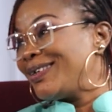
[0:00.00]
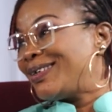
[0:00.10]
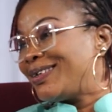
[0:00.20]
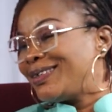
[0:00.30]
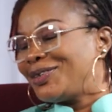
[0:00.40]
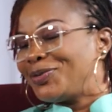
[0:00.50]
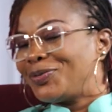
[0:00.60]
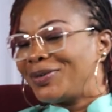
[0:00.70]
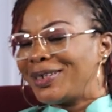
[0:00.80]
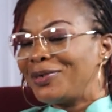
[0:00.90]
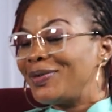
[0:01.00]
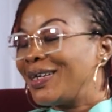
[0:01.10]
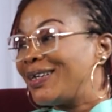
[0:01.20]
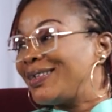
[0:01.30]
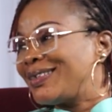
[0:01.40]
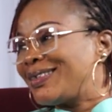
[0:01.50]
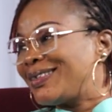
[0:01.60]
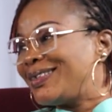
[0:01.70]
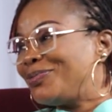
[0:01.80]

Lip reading: And here we are, still